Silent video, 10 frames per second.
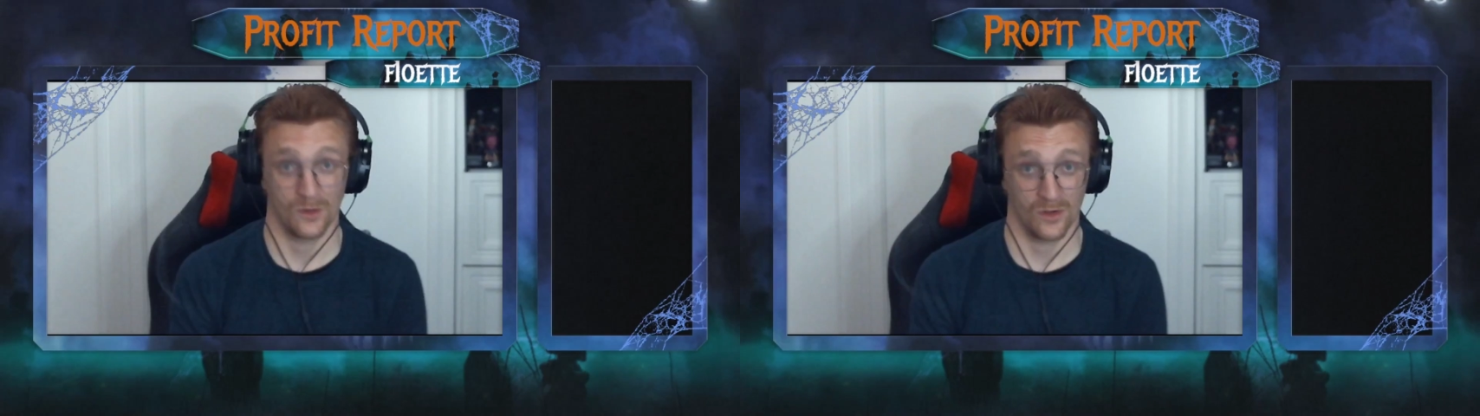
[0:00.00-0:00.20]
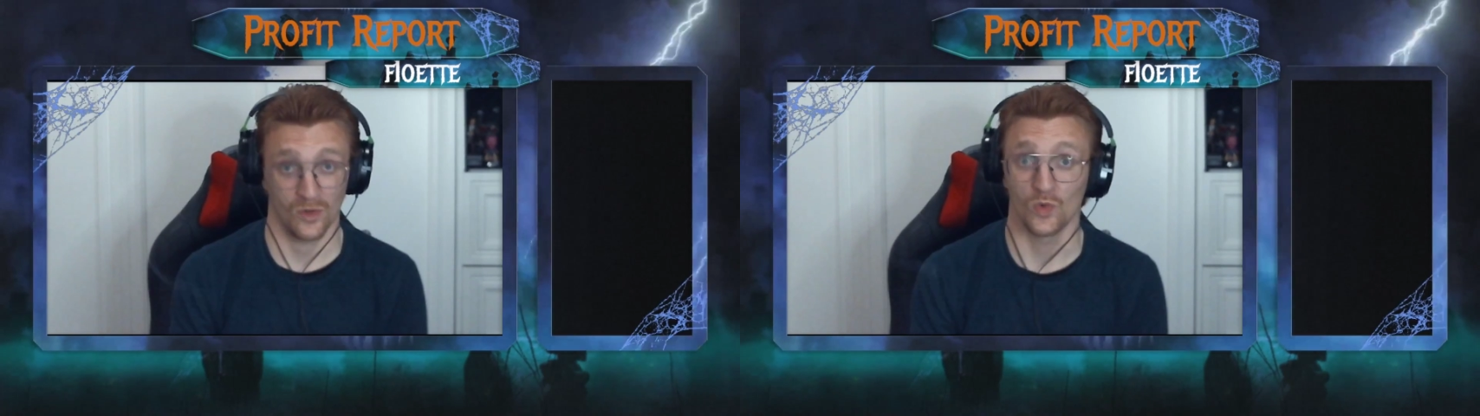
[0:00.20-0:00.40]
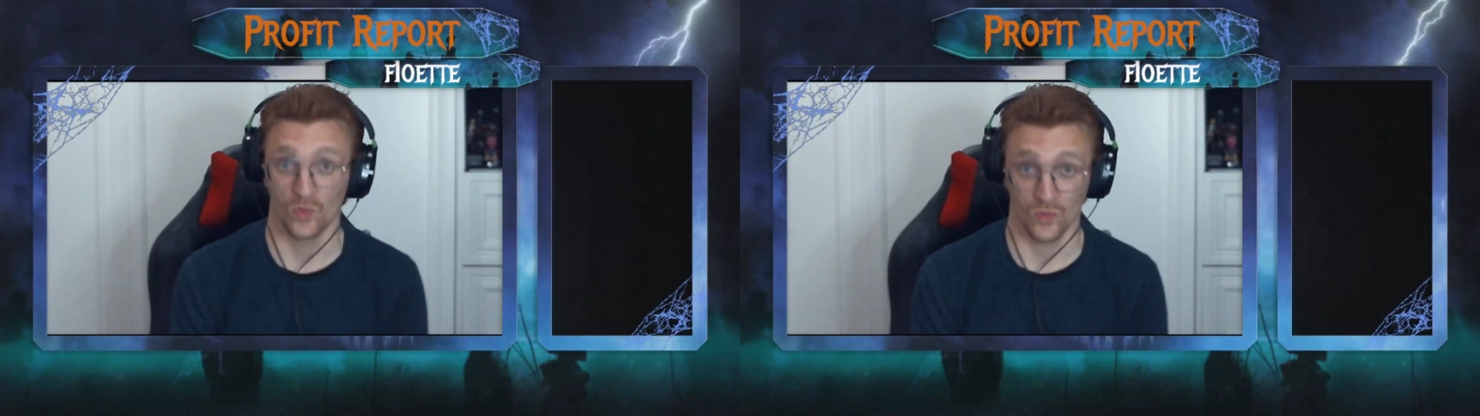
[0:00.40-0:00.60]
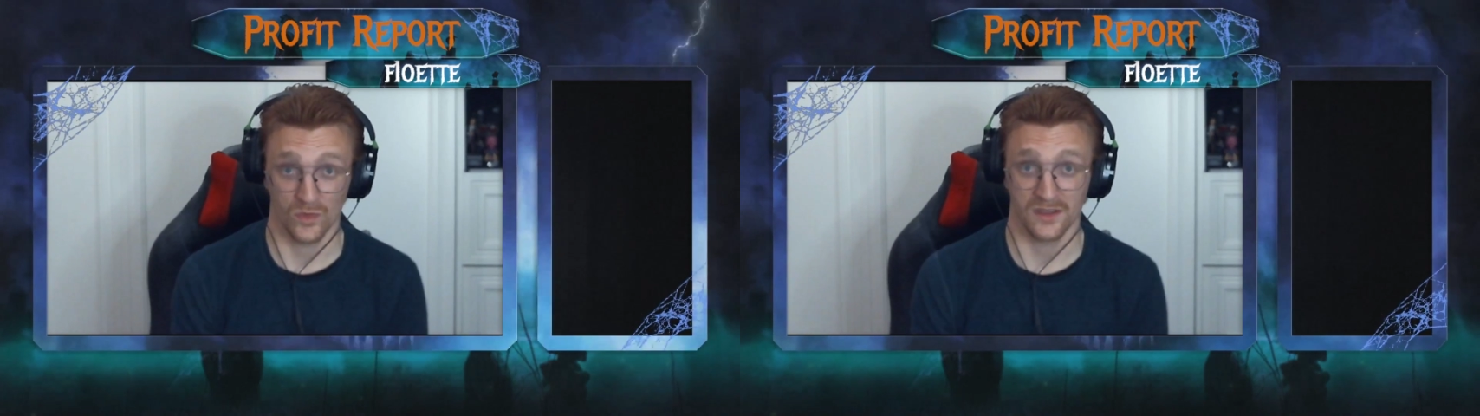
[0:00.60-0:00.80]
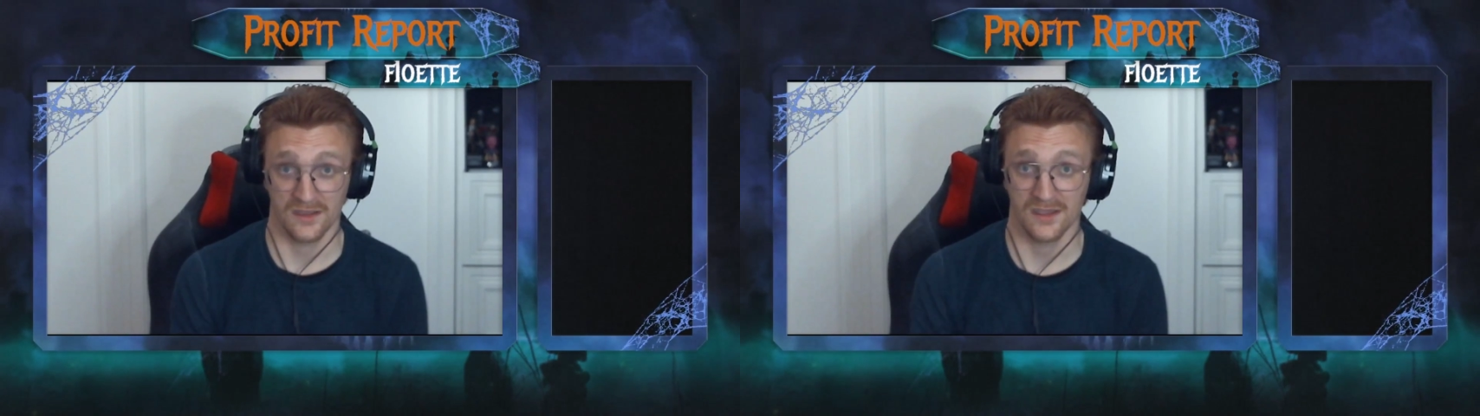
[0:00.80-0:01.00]
who
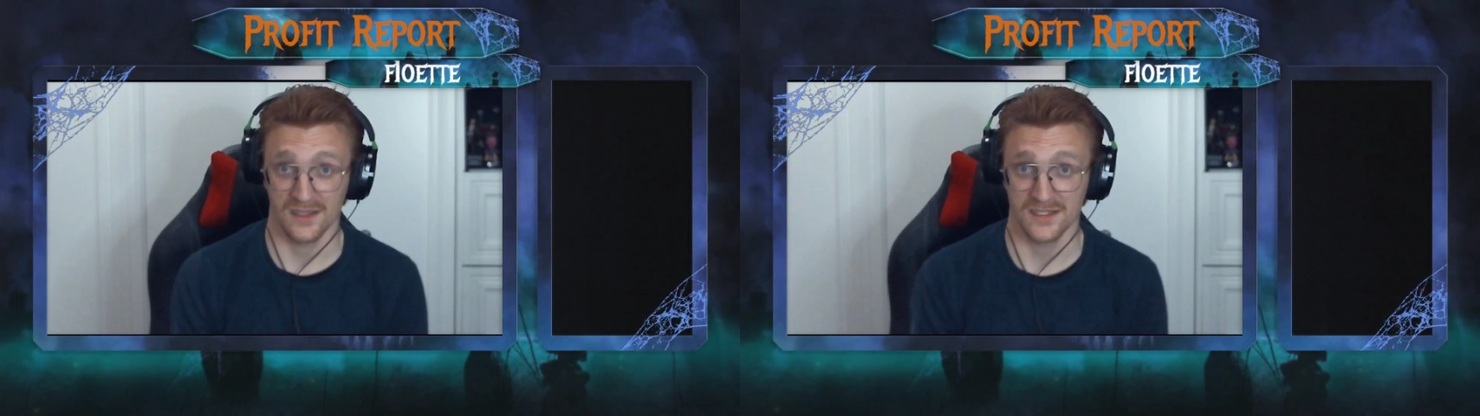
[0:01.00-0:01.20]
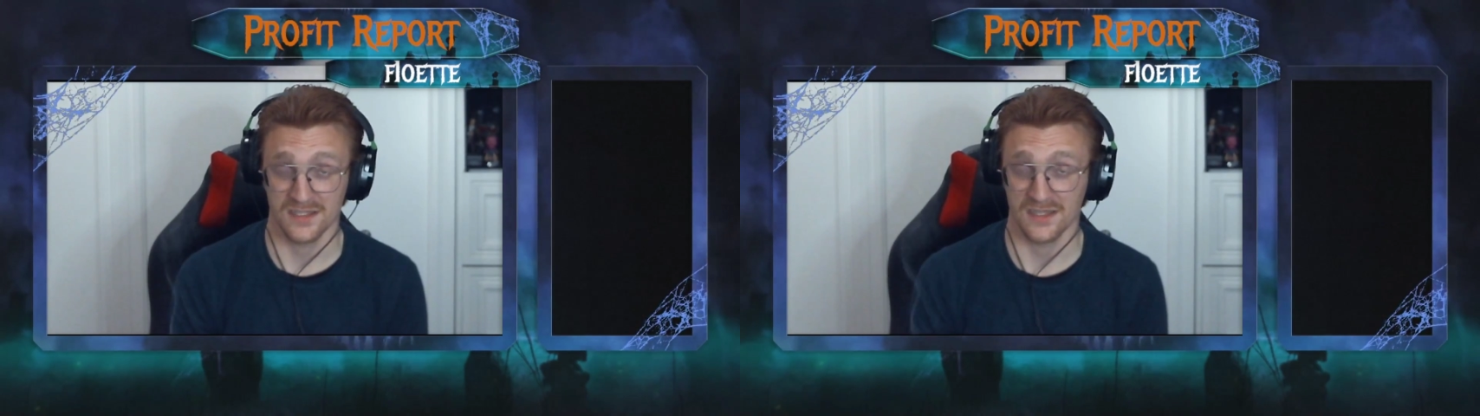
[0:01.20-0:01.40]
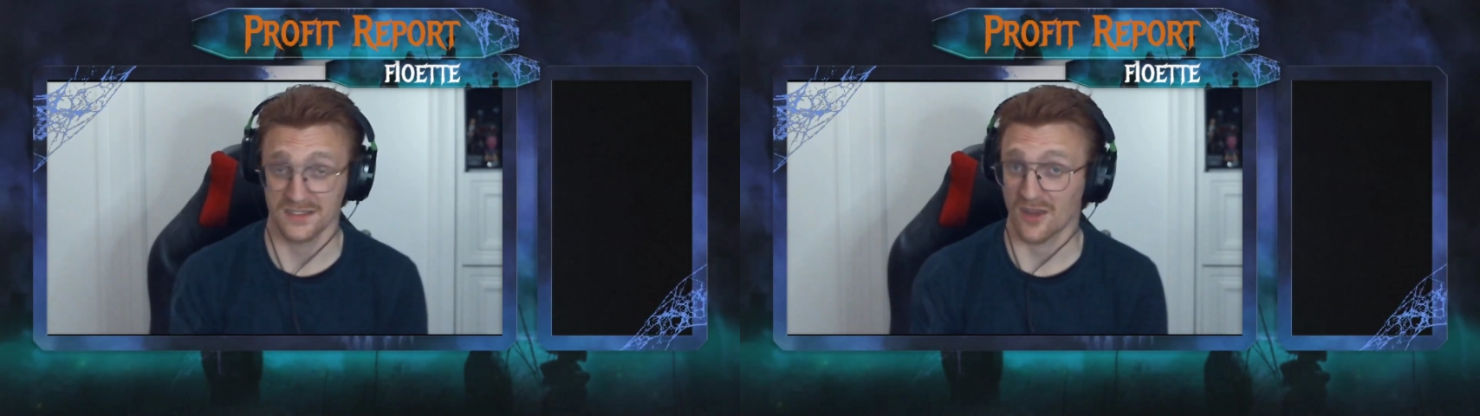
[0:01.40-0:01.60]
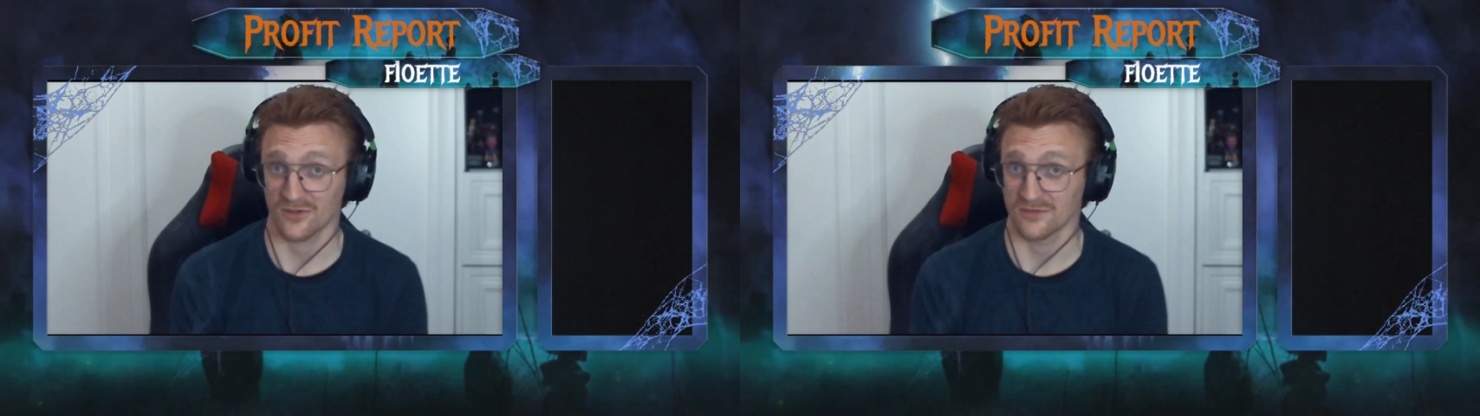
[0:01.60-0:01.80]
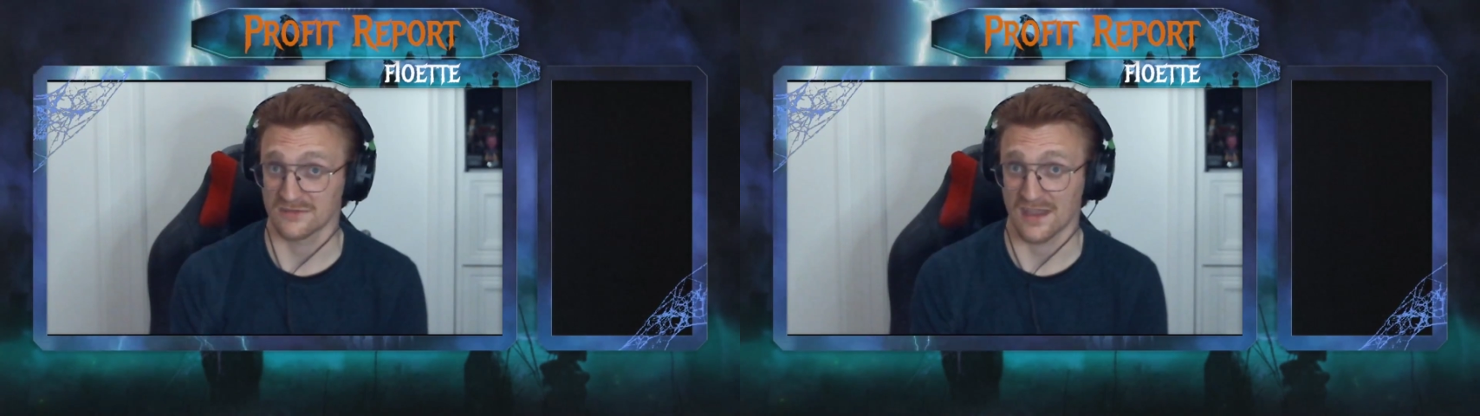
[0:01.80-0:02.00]
is his
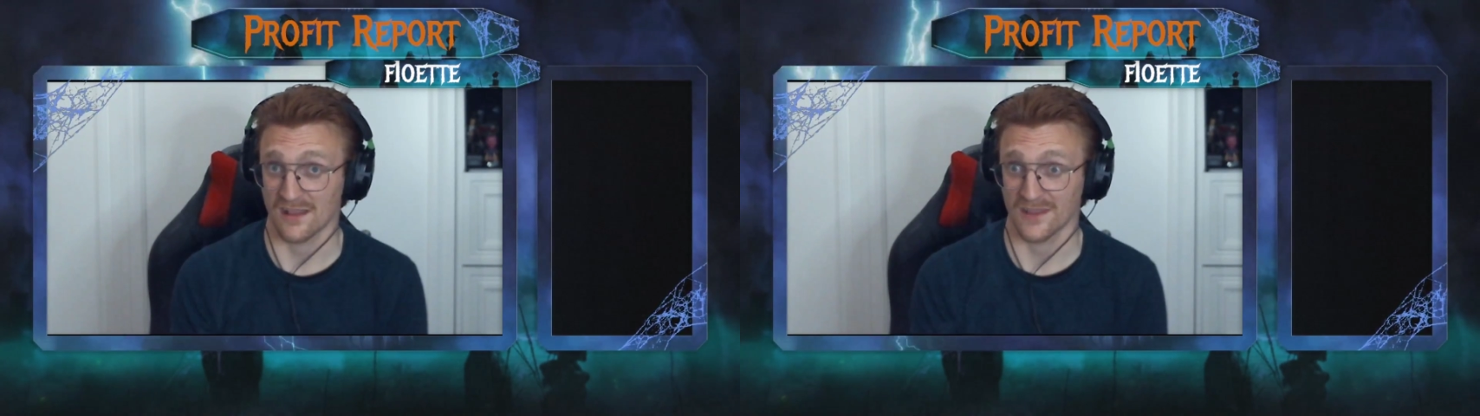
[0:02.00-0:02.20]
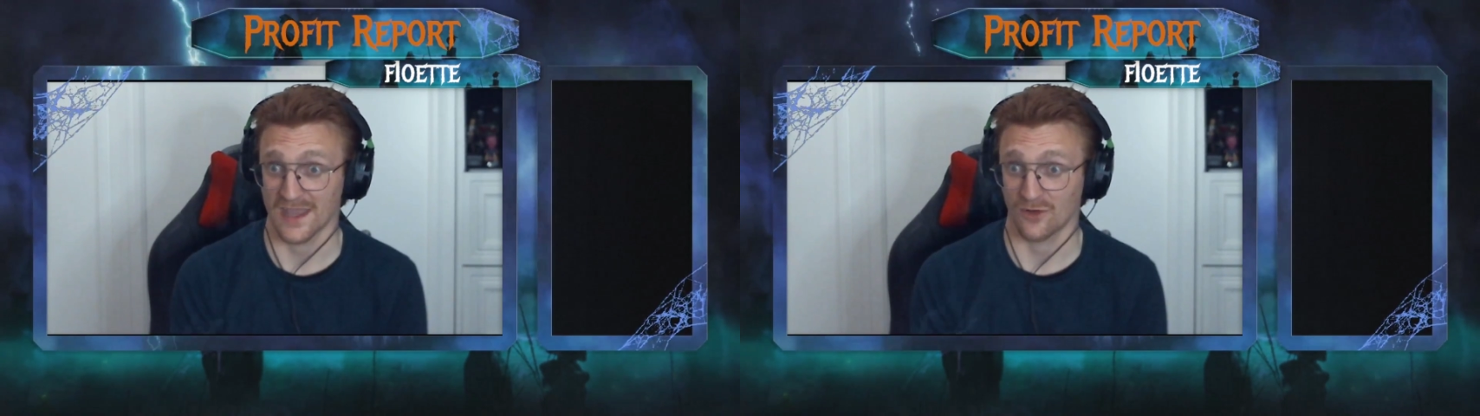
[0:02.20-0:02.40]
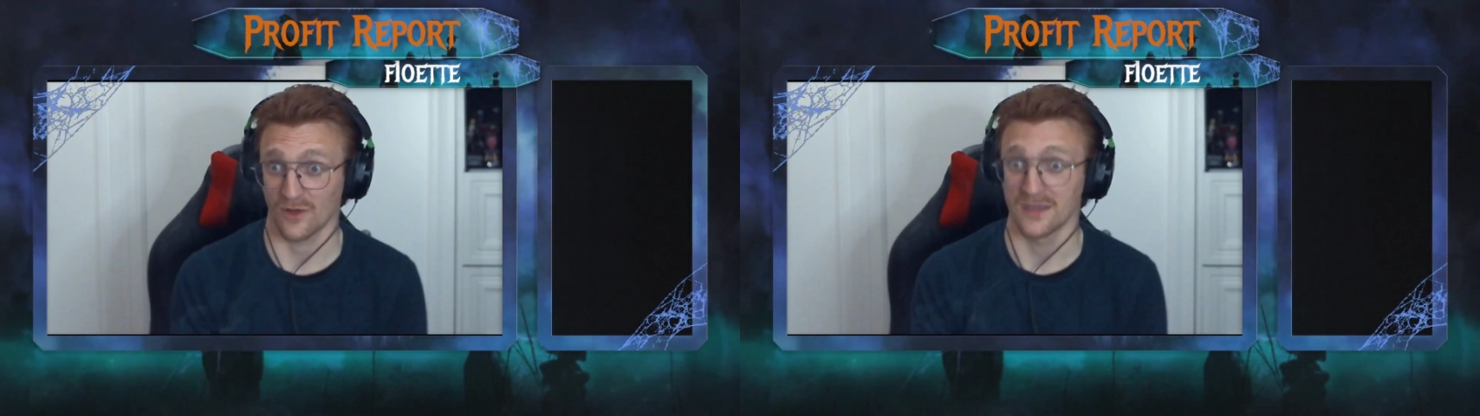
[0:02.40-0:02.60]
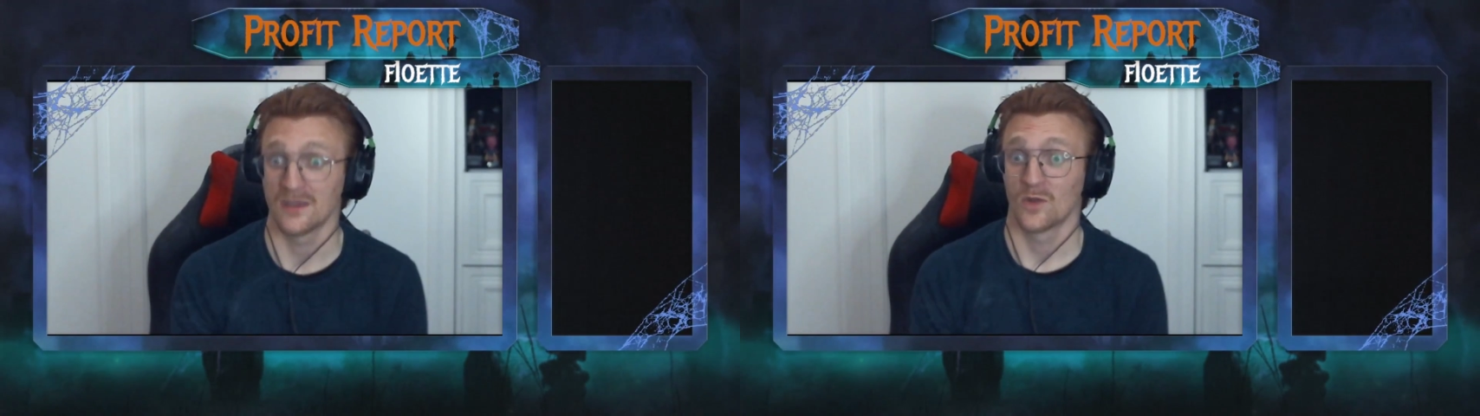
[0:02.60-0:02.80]
character's not all that great,